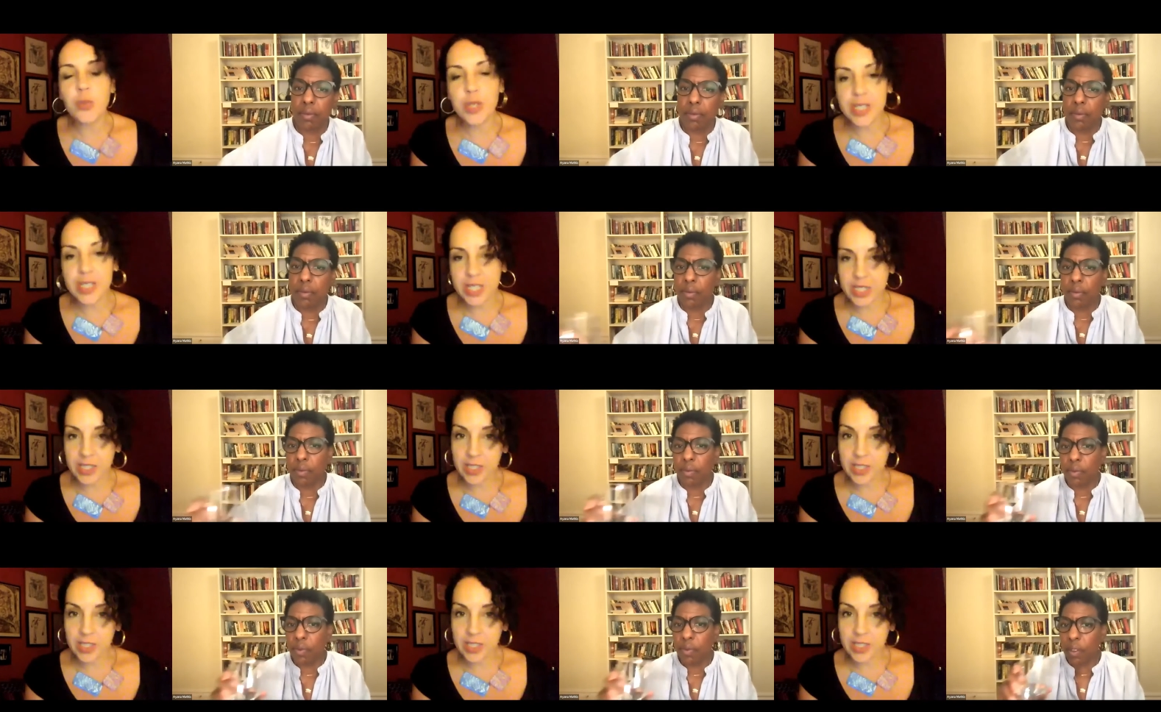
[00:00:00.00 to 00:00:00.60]

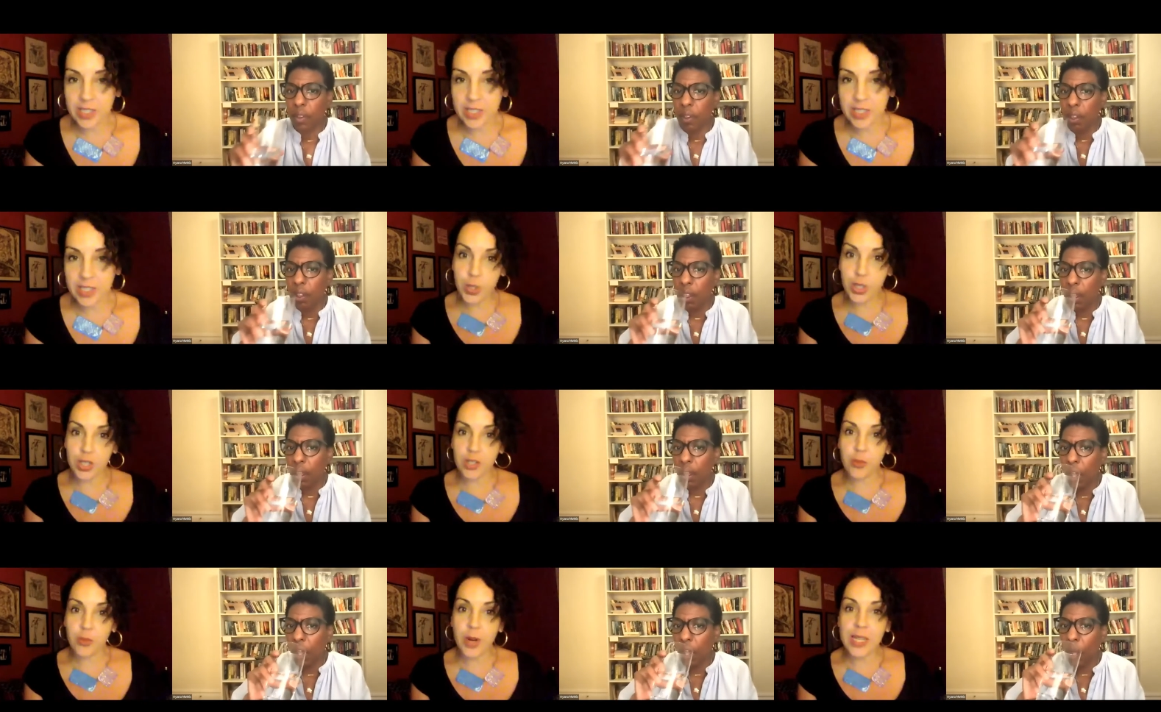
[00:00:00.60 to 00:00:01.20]
Speaker 1: everyone's going to love
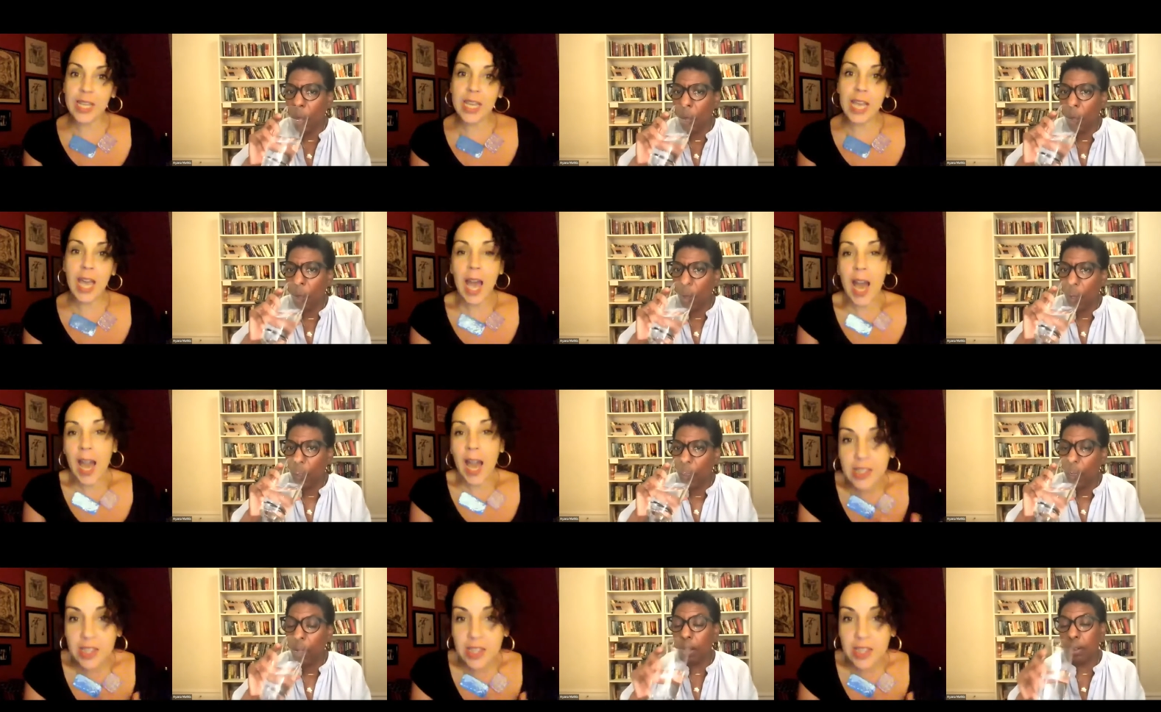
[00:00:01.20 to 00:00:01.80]
your book, right?
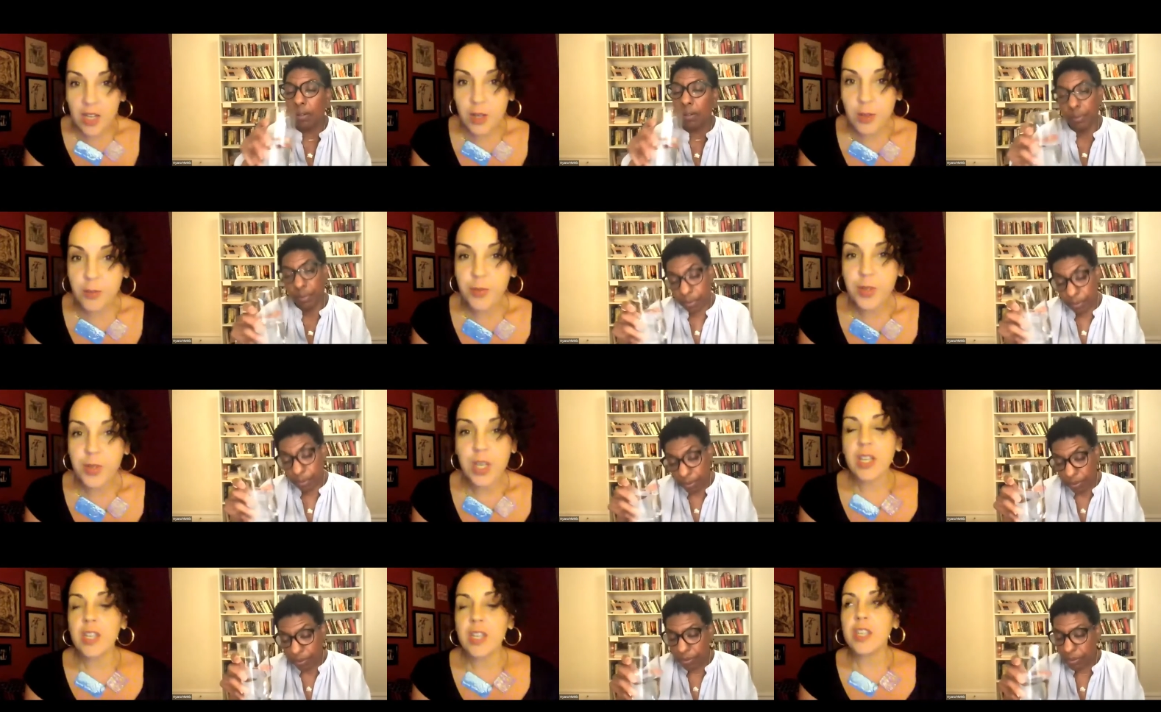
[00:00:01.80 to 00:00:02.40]
Like I
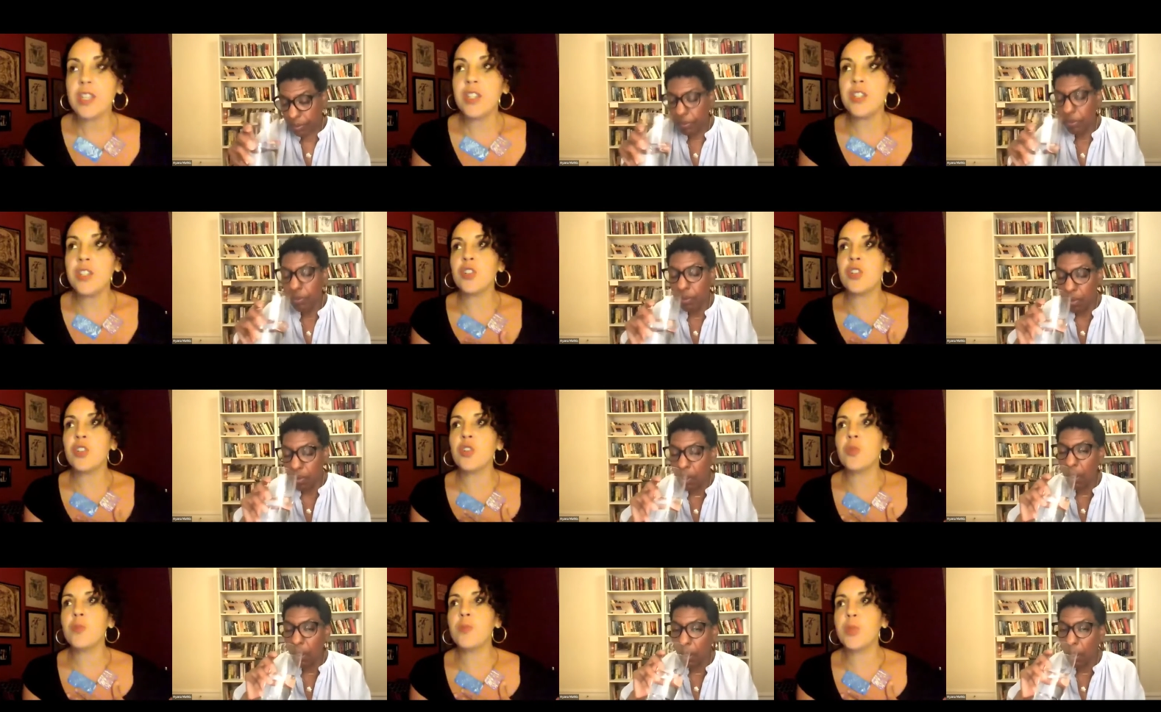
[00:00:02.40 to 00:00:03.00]
love, you
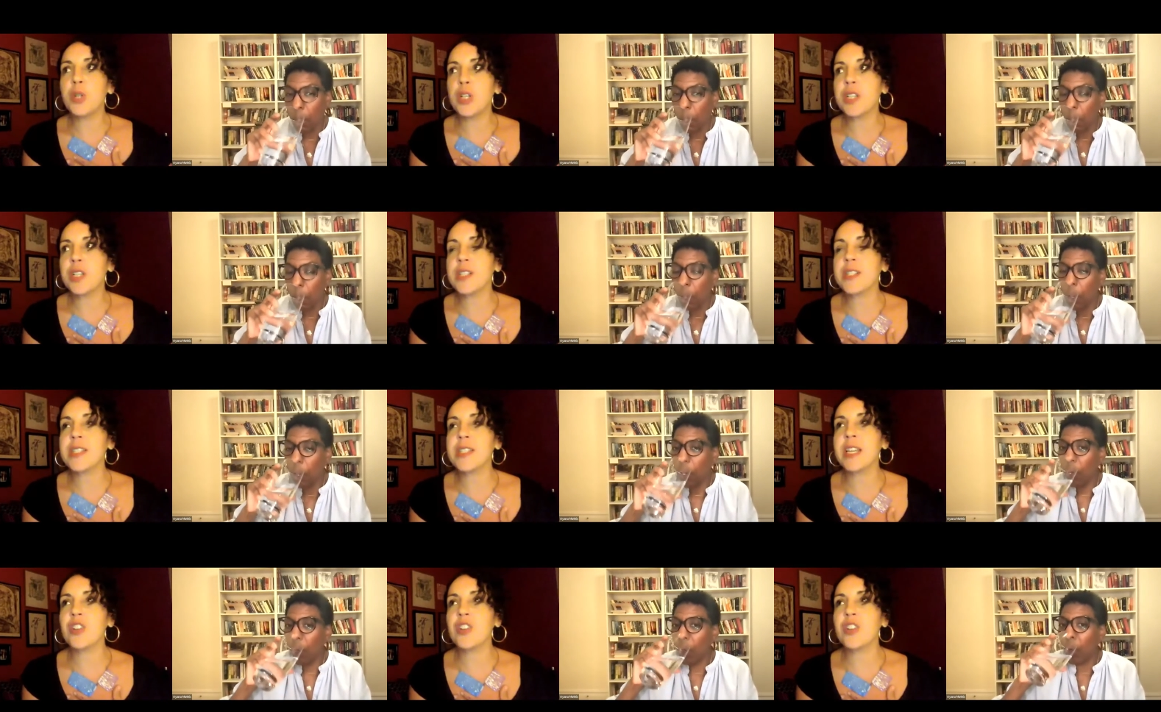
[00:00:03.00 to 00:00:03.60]
know,
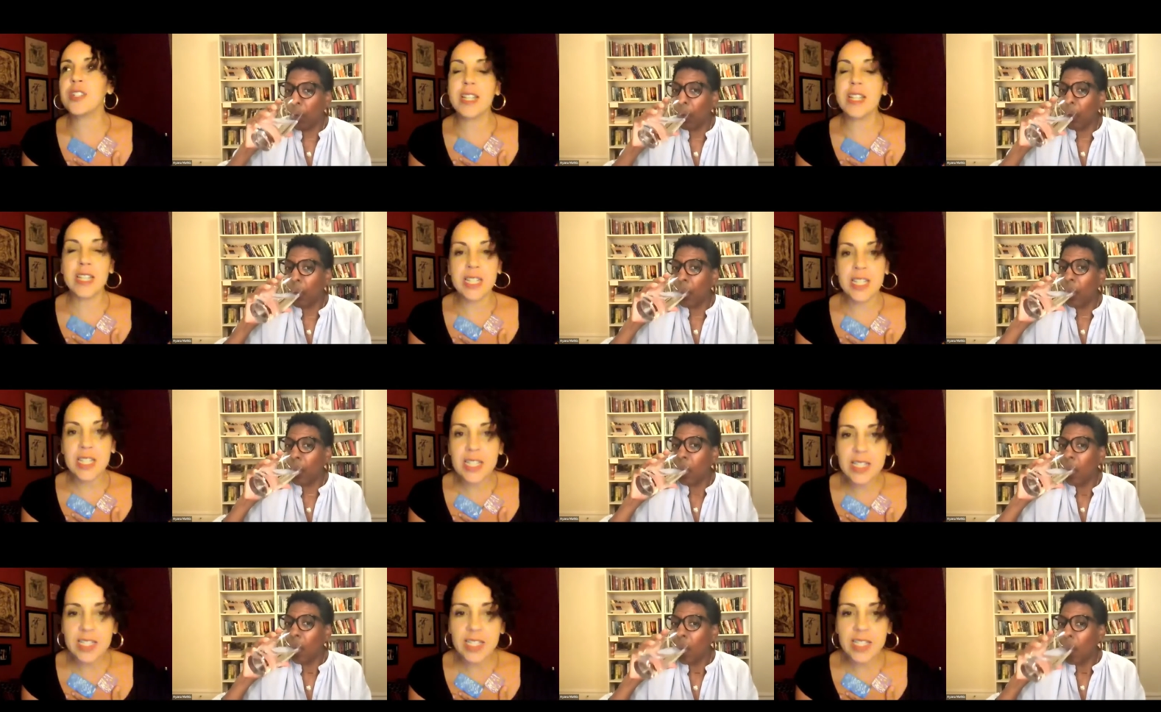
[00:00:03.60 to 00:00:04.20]
books that are set
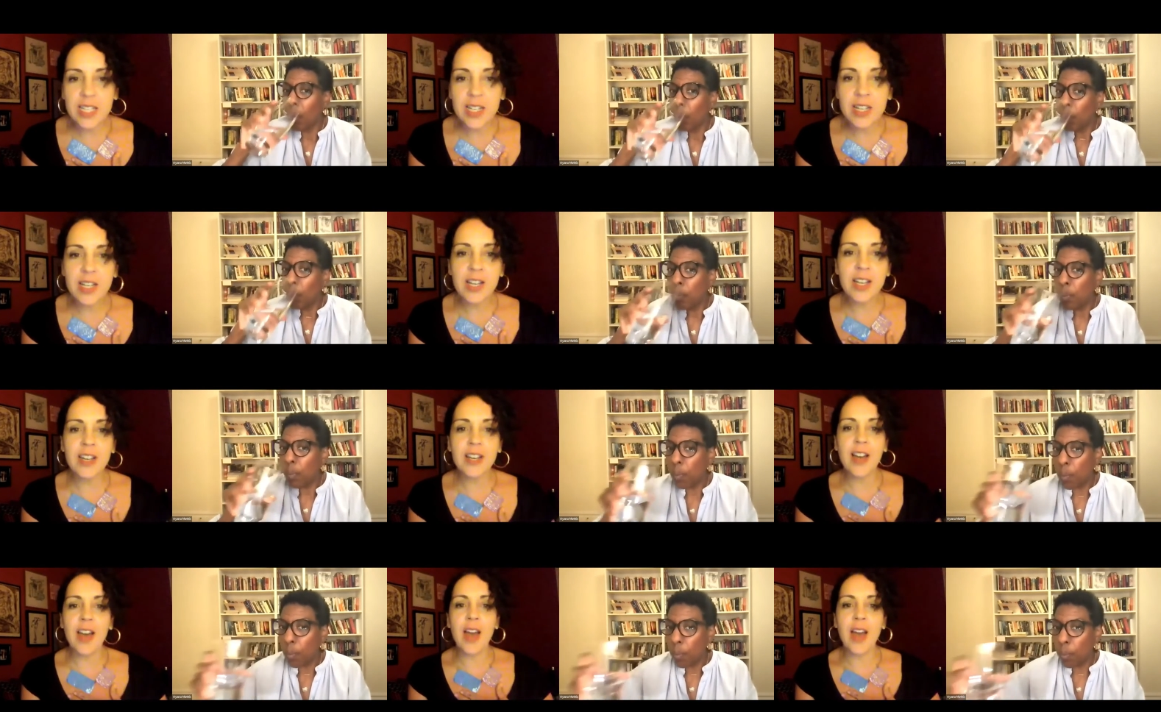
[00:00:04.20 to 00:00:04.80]
in India.